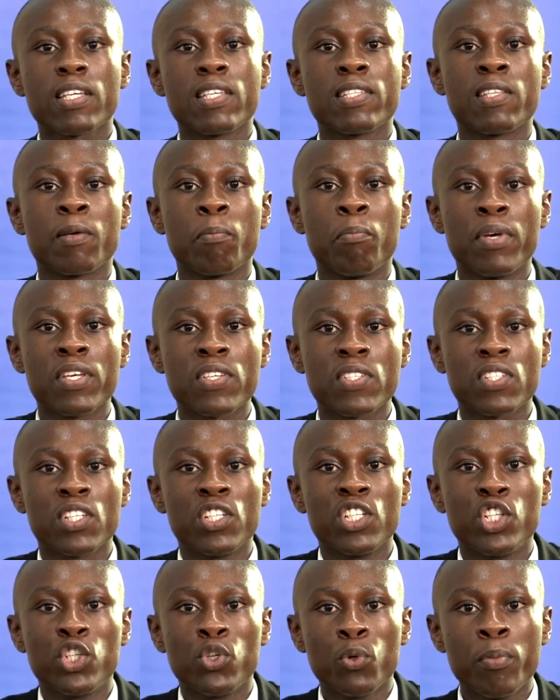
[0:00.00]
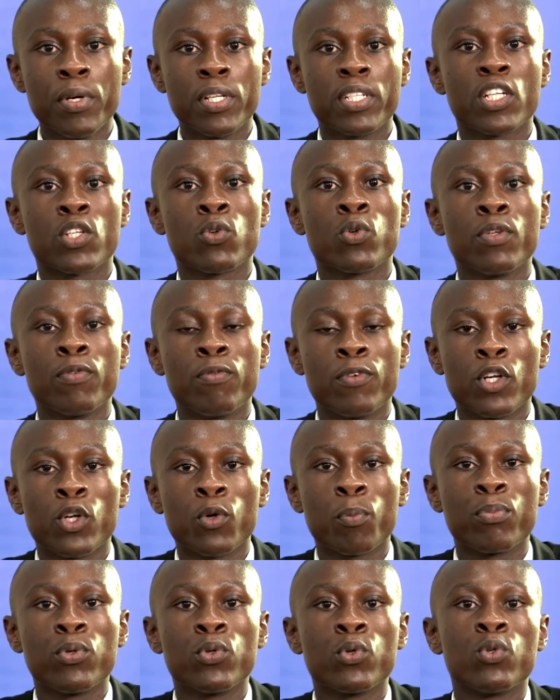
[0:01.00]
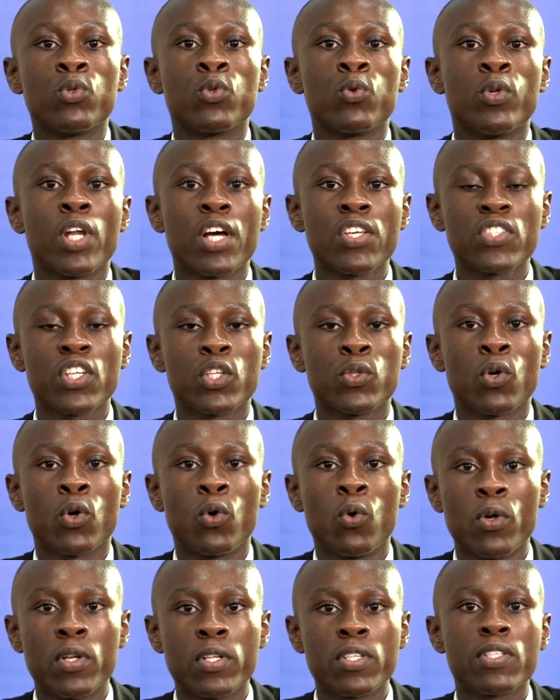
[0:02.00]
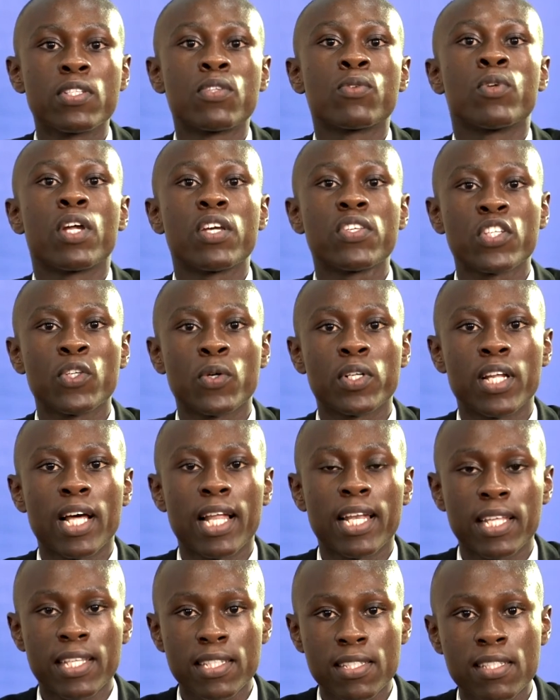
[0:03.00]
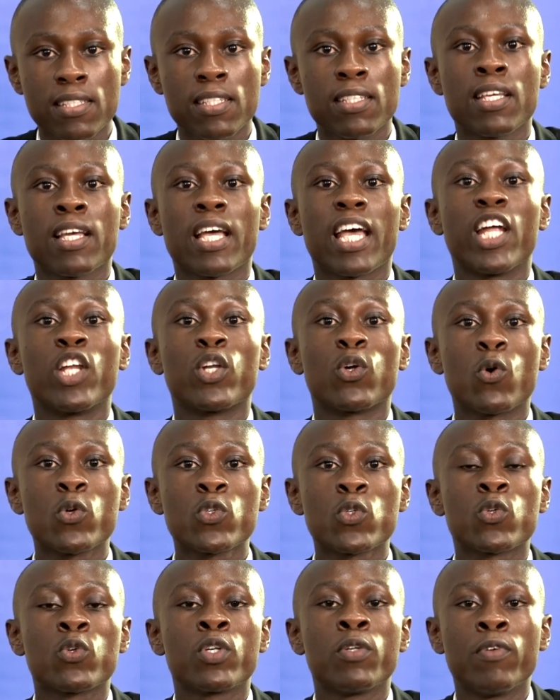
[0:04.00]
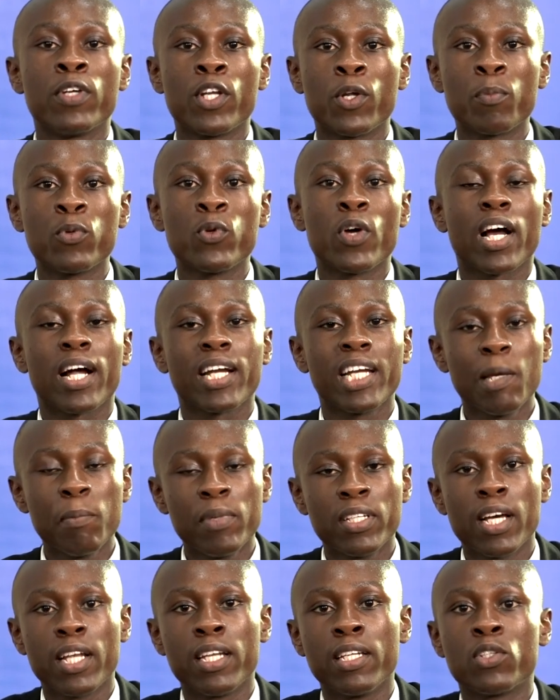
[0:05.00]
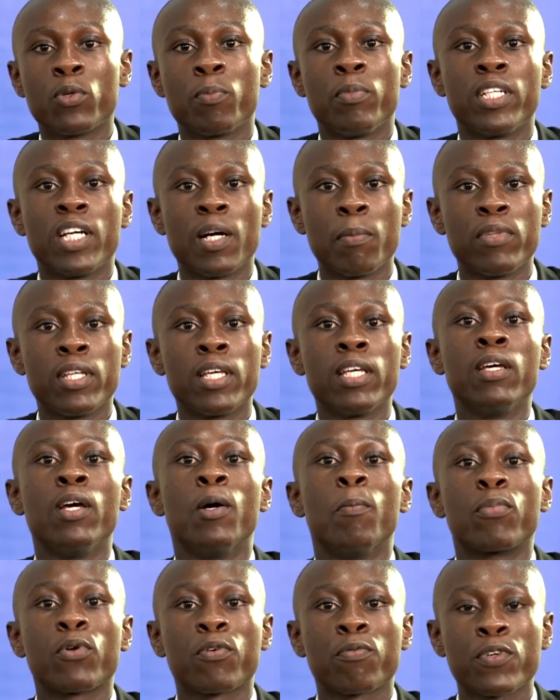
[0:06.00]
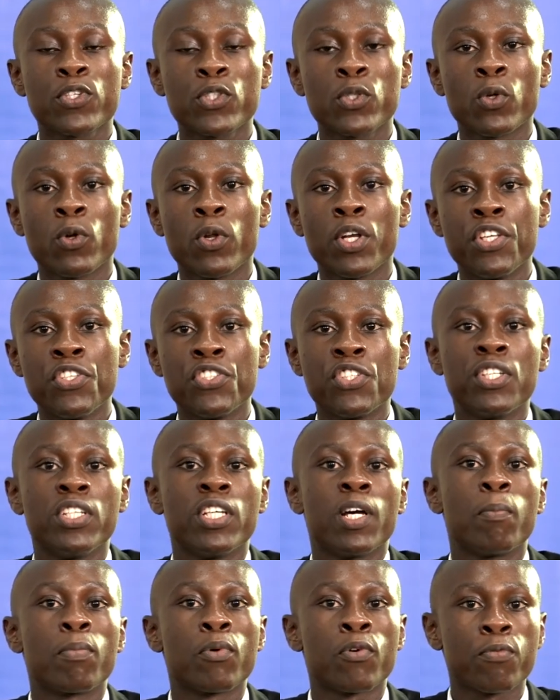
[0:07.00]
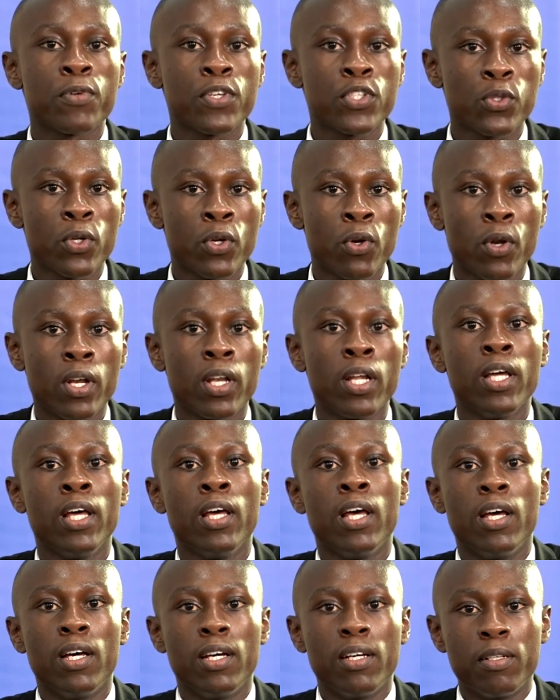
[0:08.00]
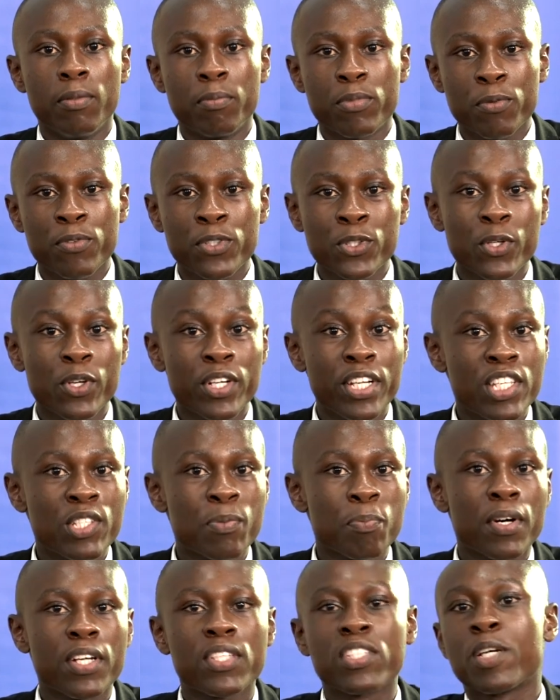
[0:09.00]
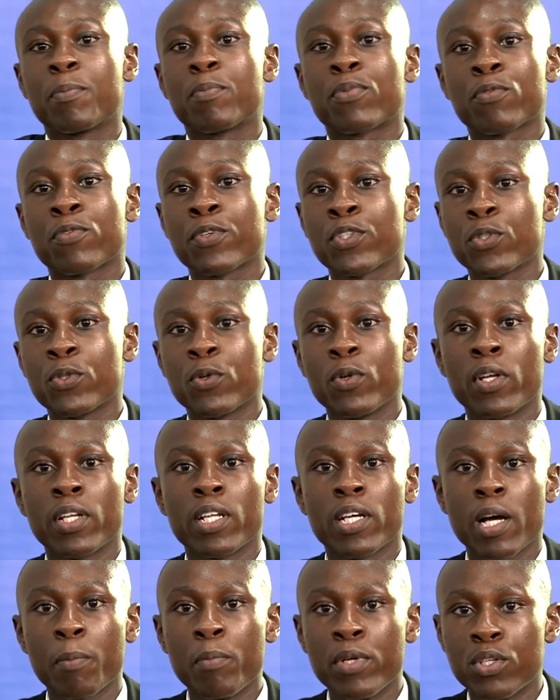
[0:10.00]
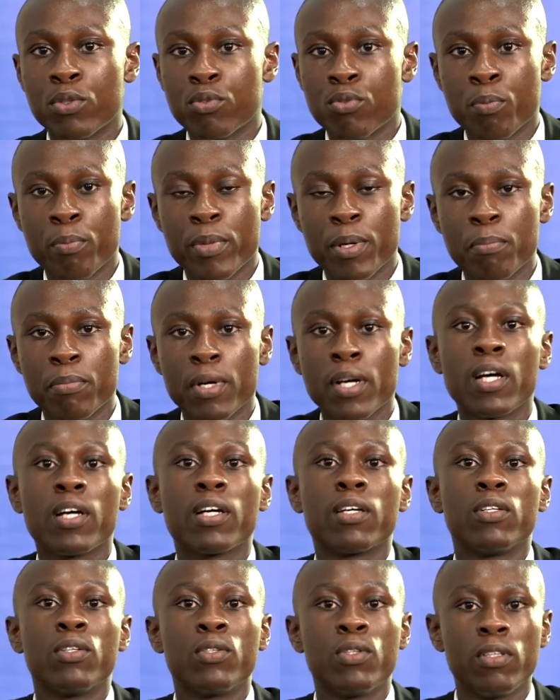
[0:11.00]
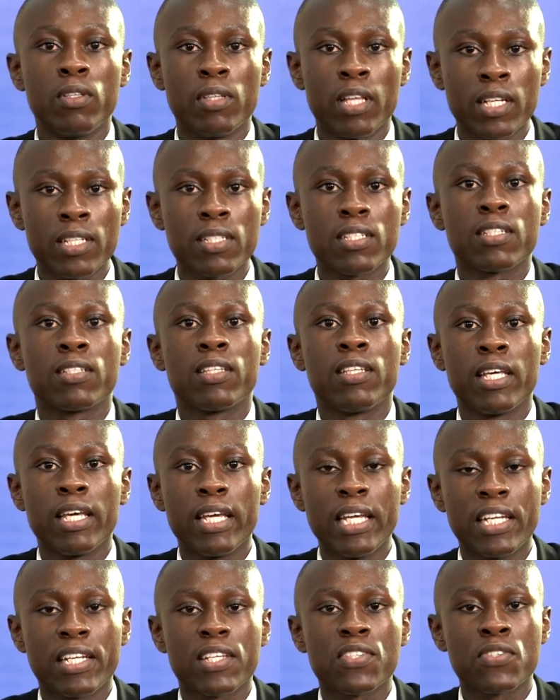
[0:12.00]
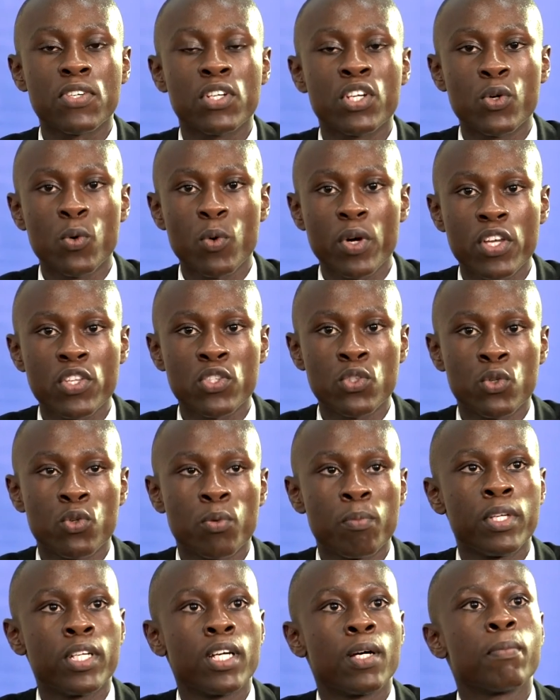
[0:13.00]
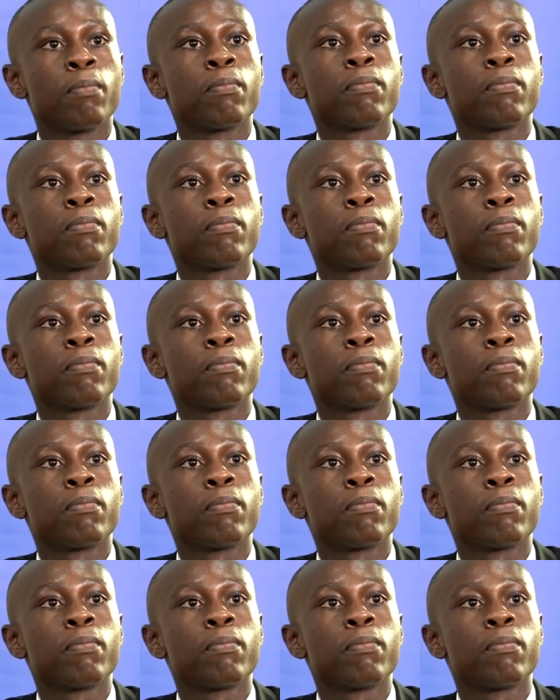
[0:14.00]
is the best incubator to develop you, to nurture your goals, to nurture your talents, and also to develop you academically, to become the professional engineer, professional dispatcher, professional cabin crew member that the industry requires you to become.